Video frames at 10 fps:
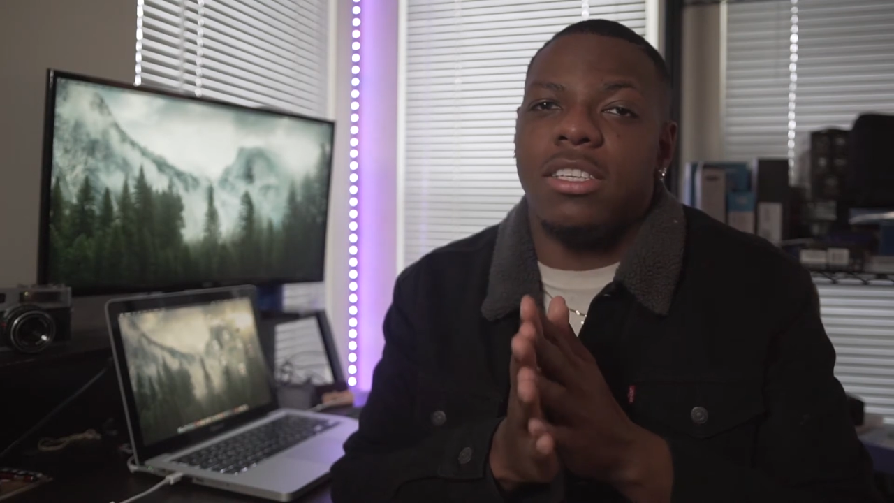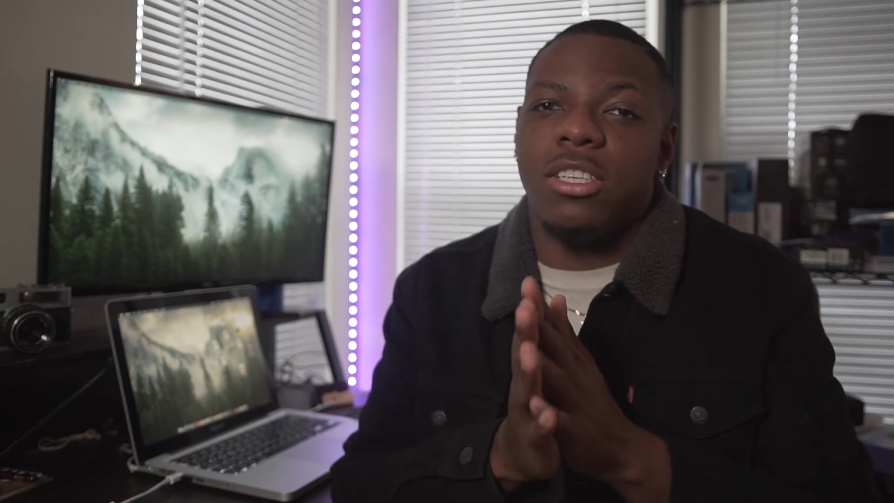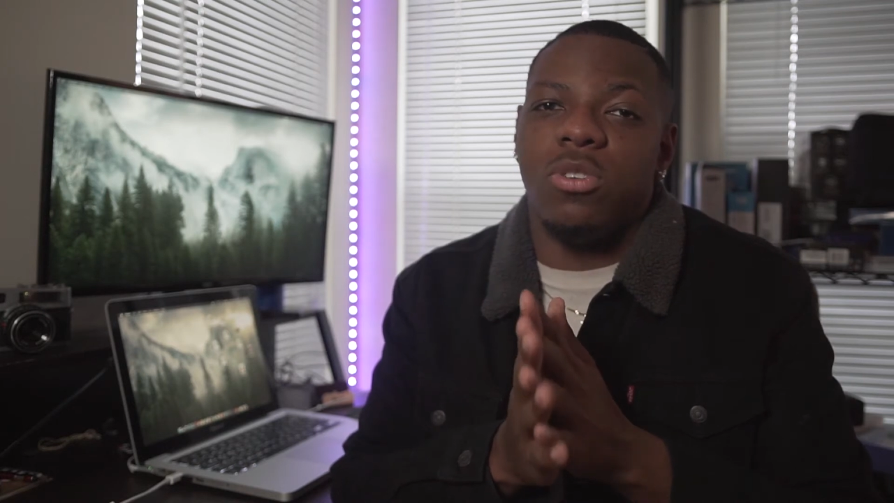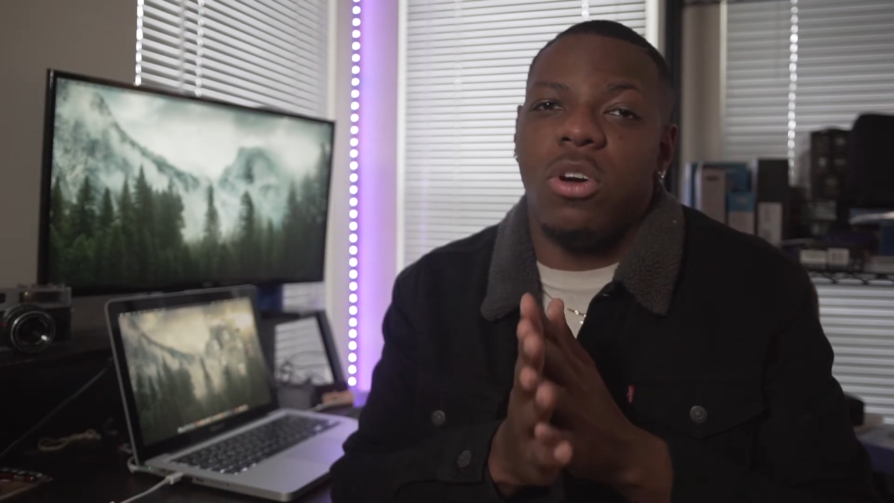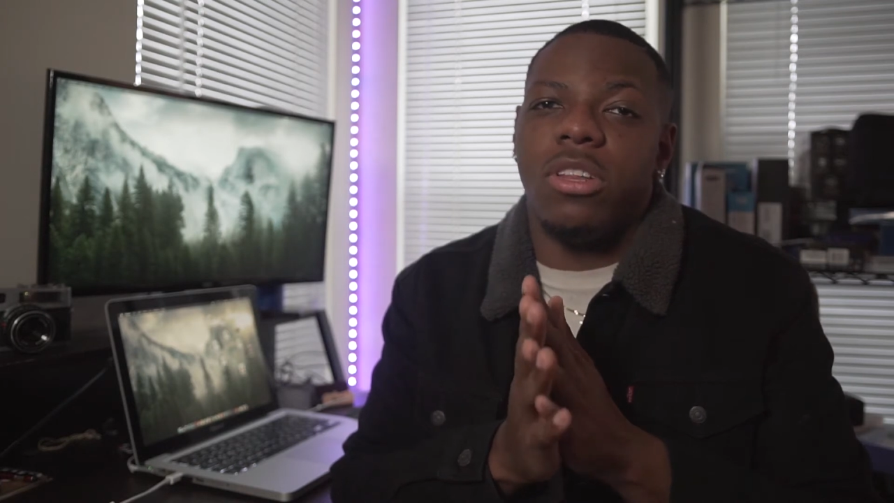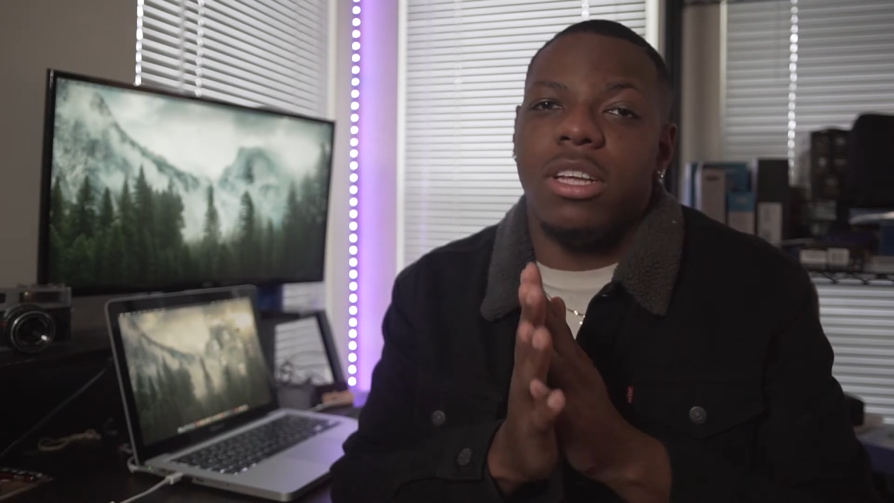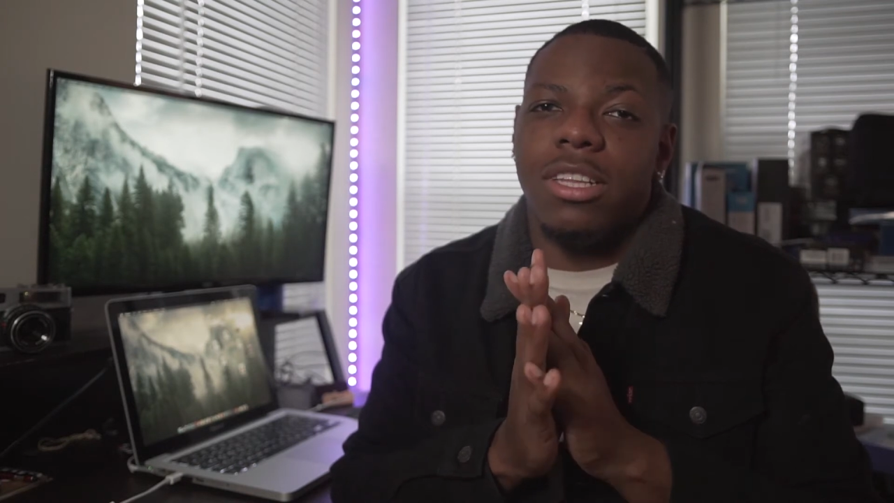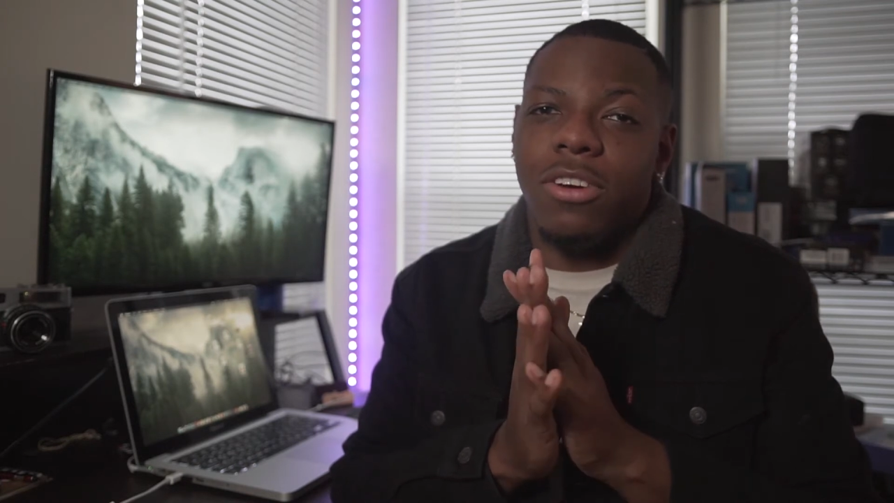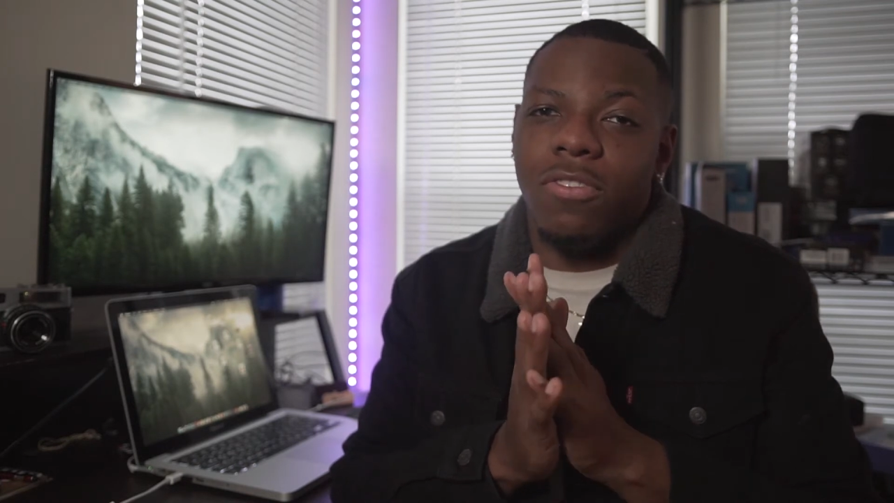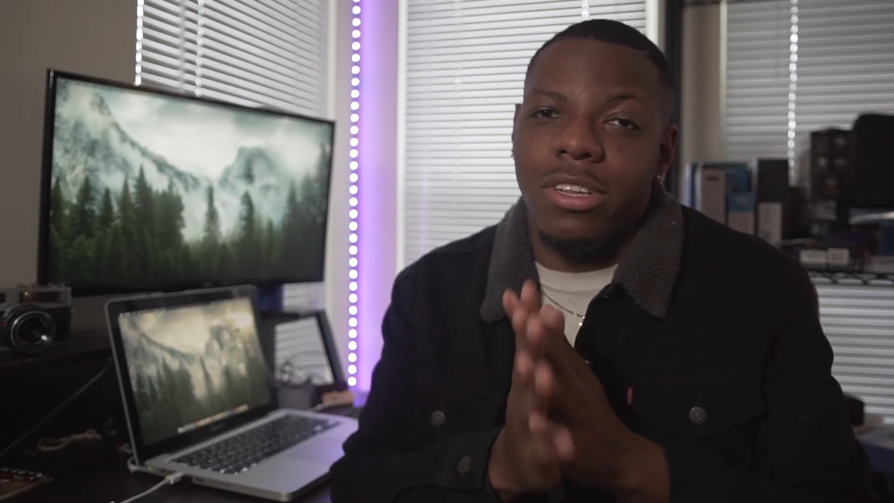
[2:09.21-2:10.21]
and you know that
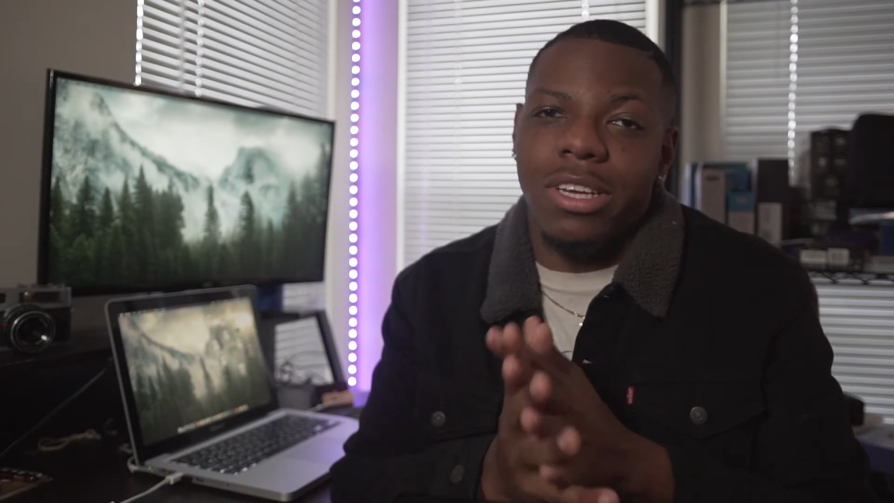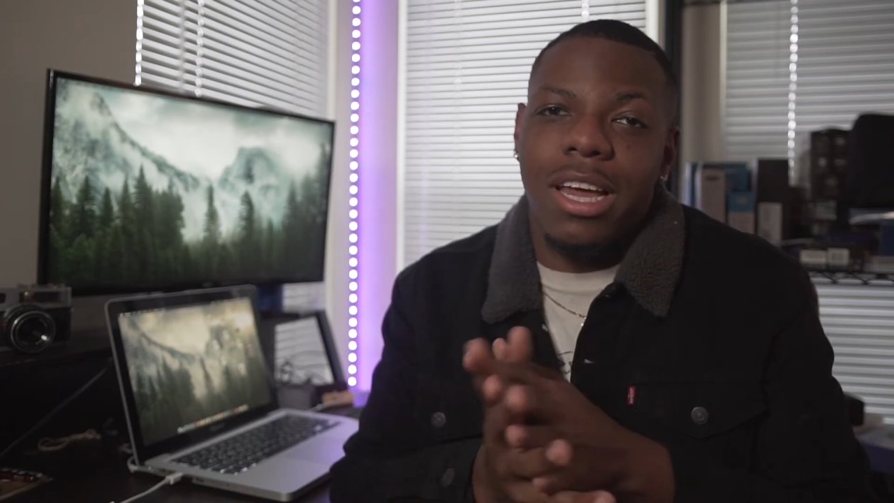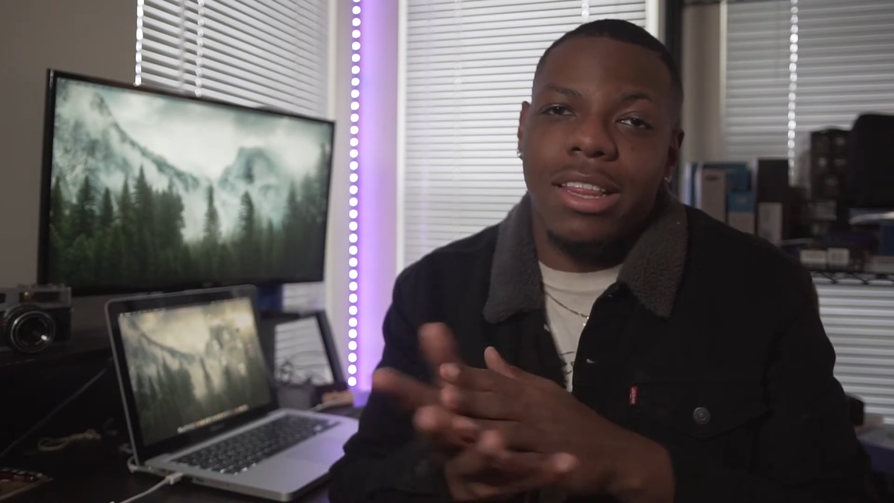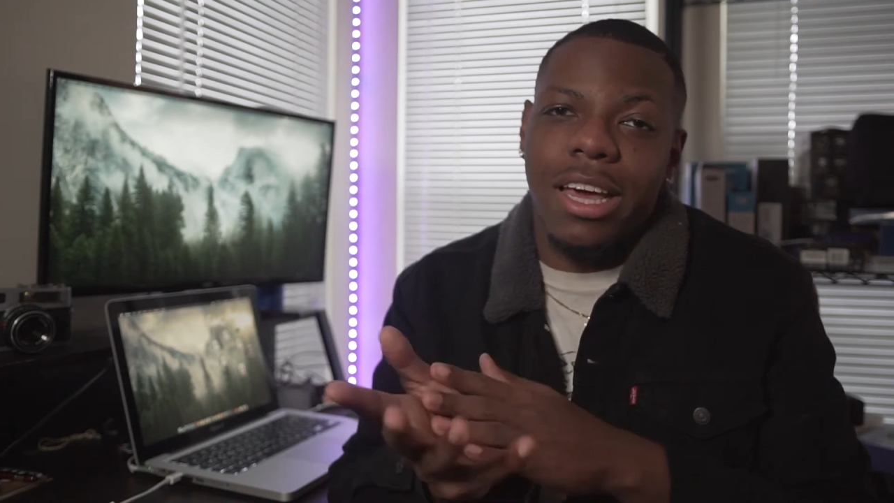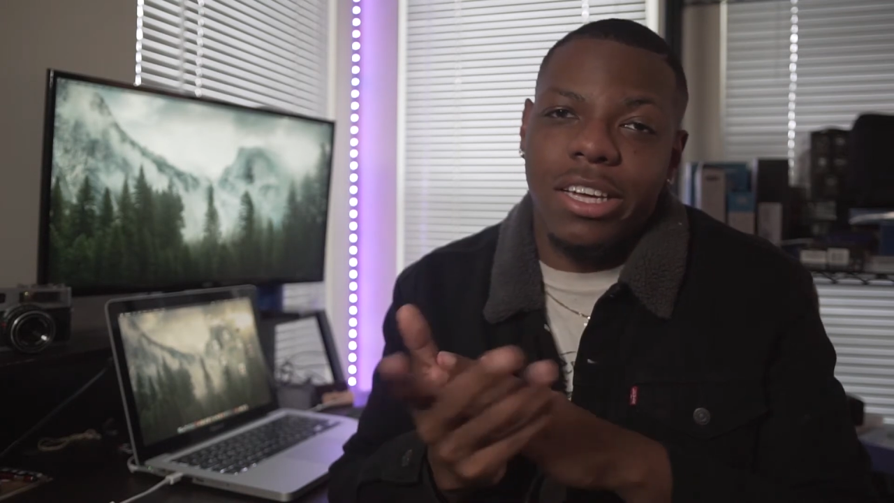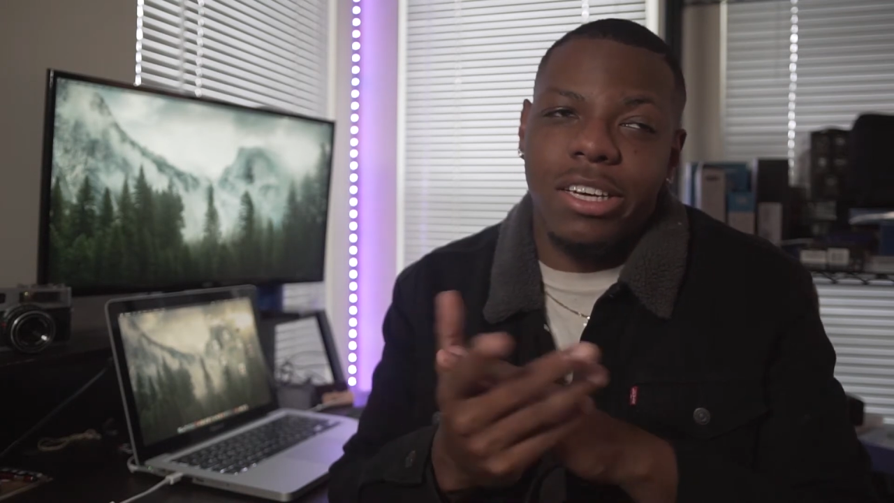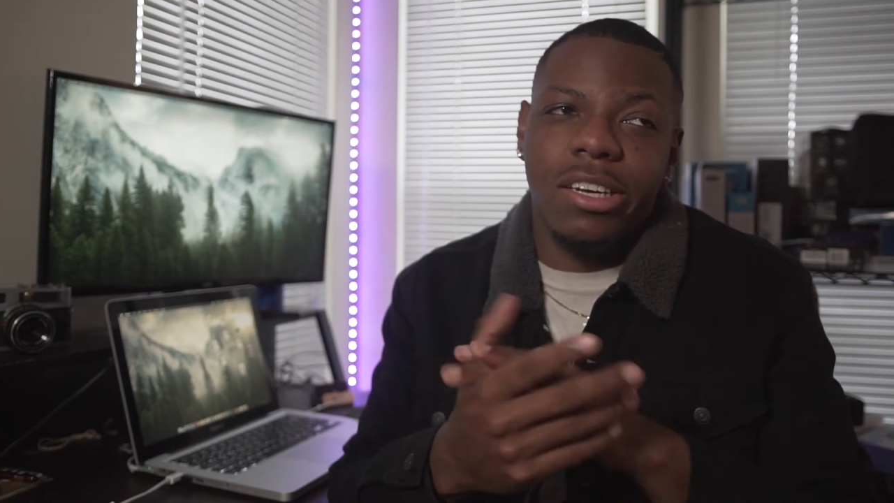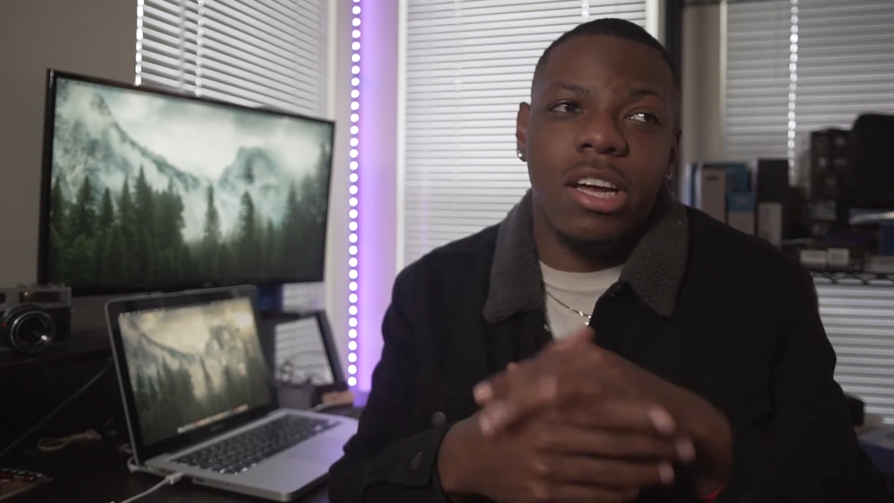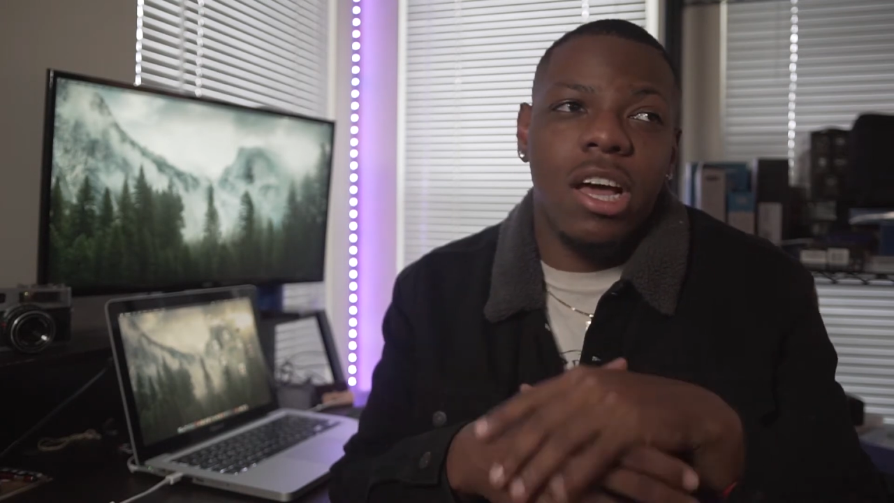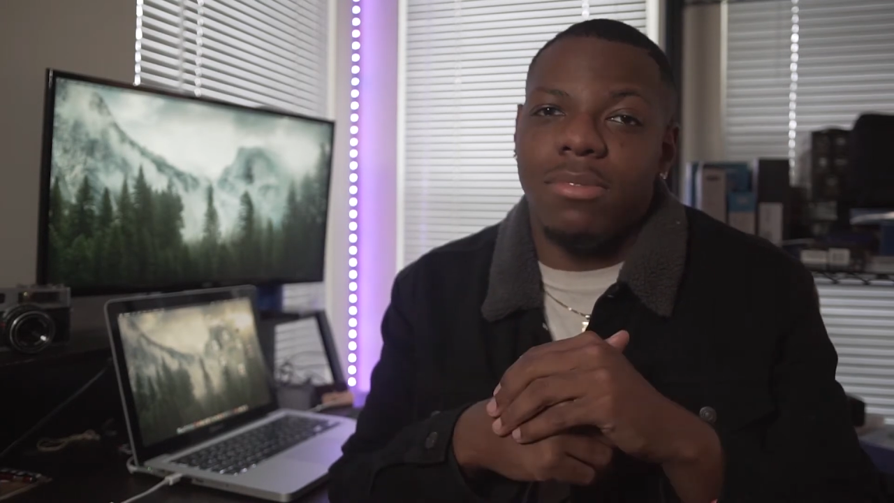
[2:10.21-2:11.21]
they're really not that good.